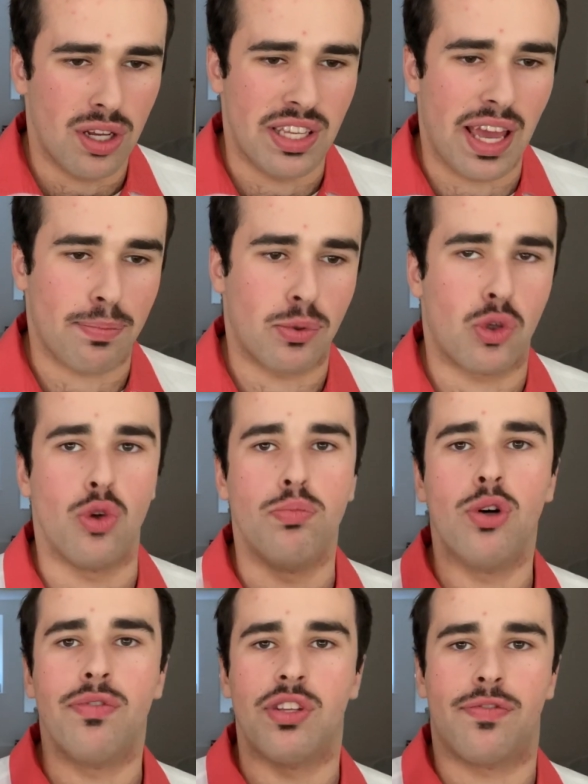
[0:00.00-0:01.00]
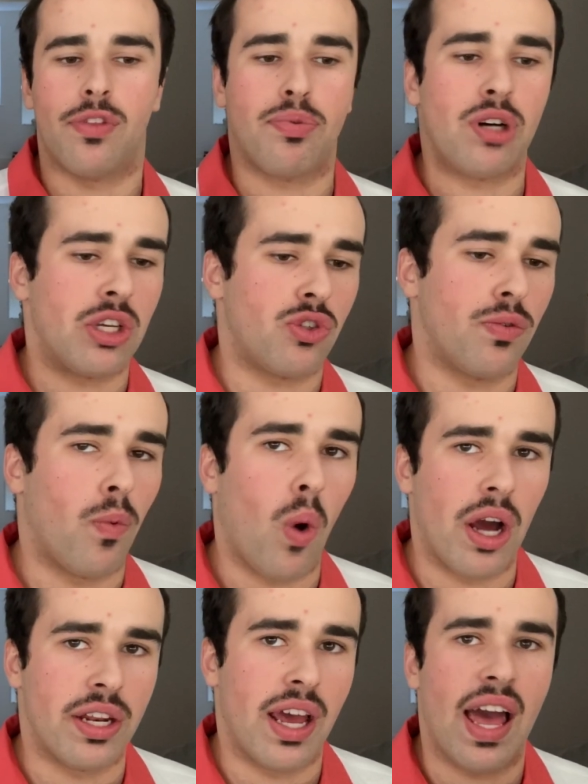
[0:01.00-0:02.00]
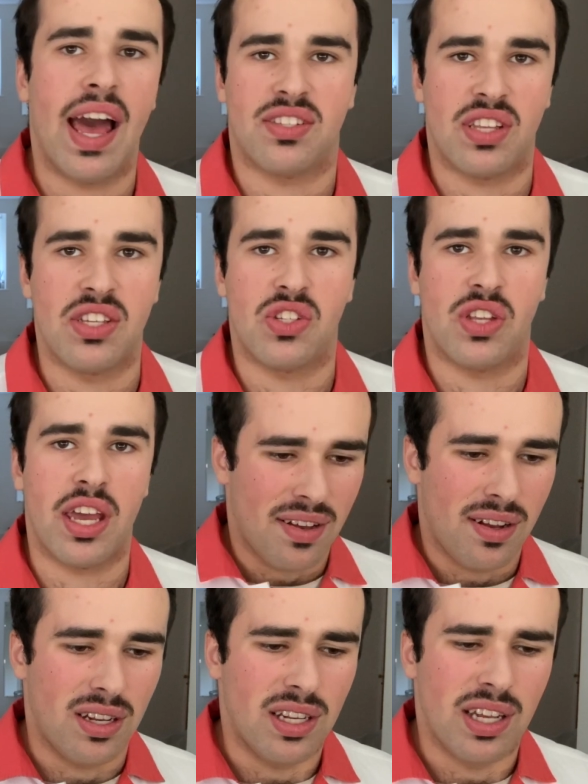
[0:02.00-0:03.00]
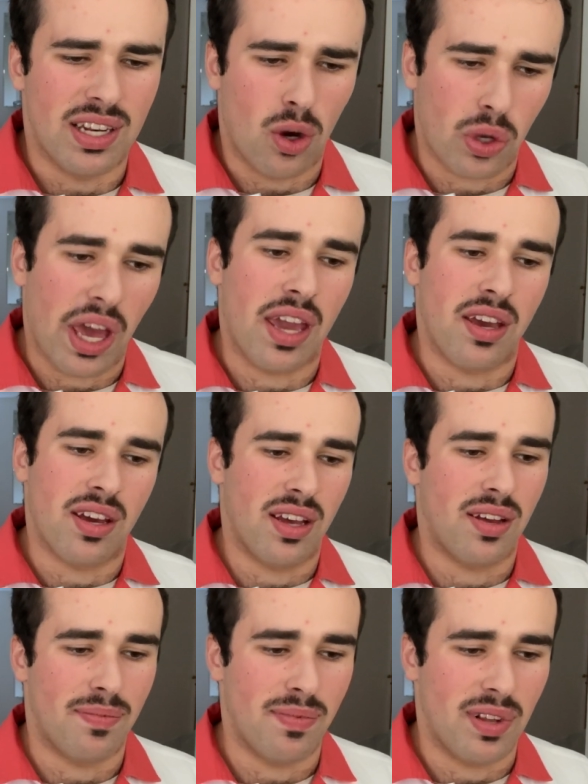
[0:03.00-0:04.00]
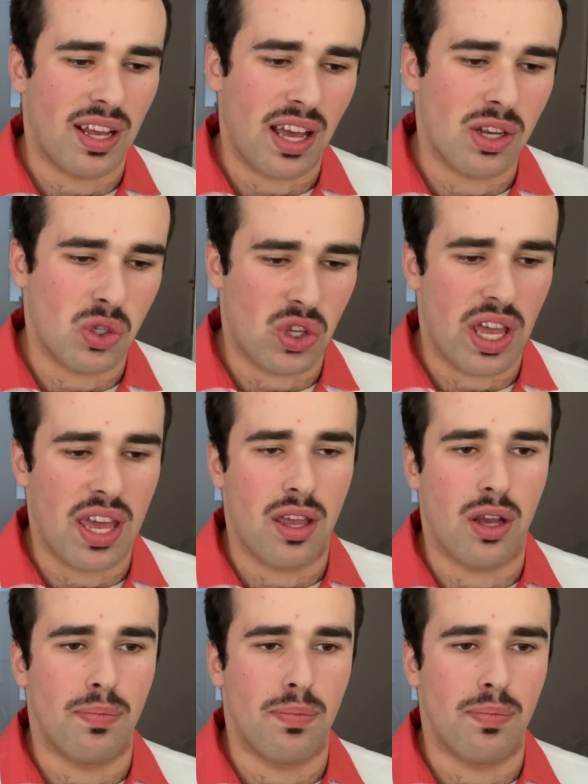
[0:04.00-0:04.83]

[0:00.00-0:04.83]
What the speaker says: Yep, two movies for the price of one, as they say. Okay, I gotta say,